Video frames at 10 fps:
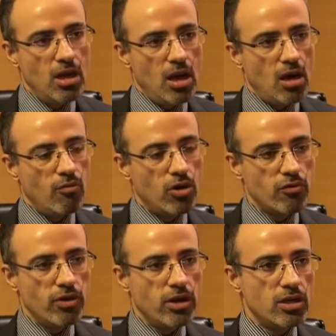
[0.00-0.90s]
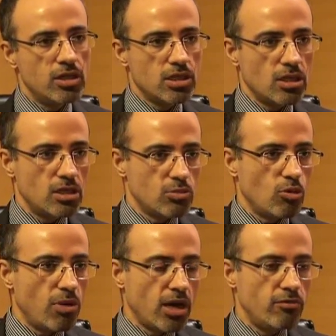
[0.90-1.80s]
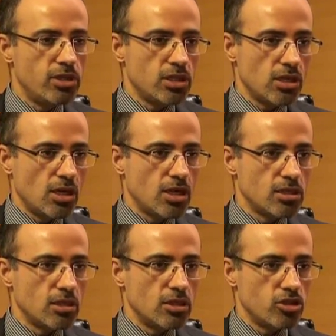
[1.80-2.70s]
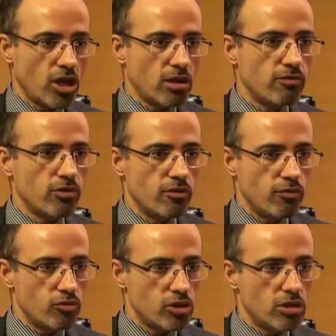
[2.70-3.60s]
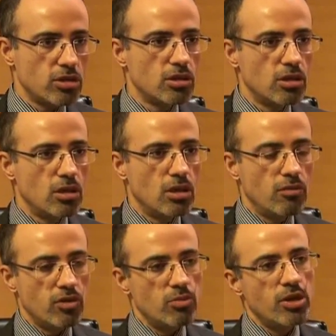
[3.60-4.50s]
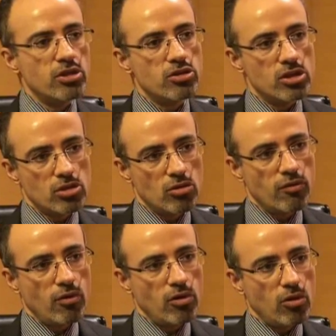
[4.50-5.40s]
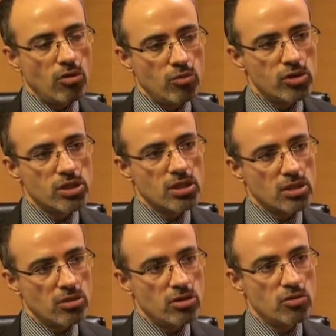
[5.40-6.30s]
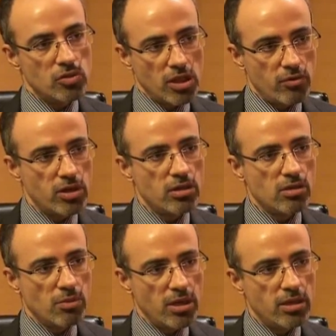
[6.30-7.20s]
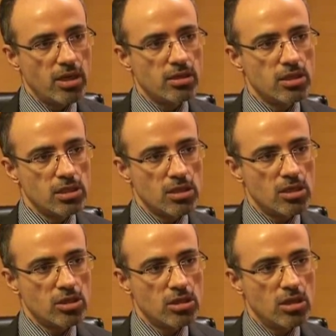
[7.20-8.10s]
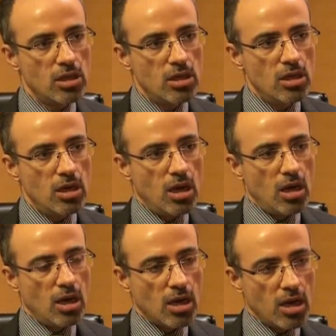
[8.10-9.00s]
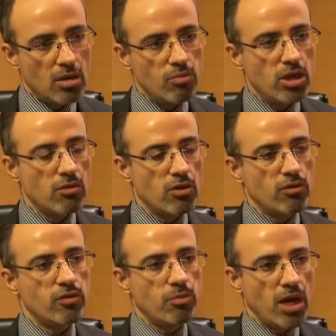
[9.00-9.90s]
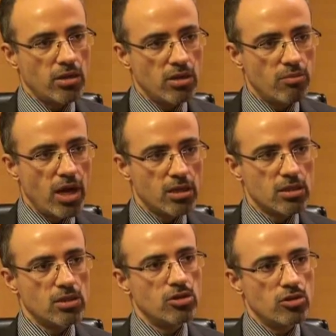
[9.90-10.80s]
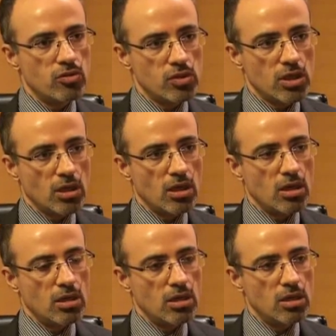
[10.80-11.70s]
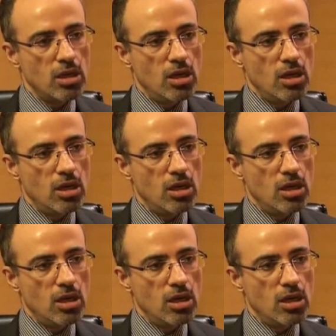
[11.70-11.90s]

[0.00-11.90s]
What we really see is mobile we see as a channel for the future with a penetration of almost 600 to 700 million at this stage. Again, being one of the pioneer banks in introducing a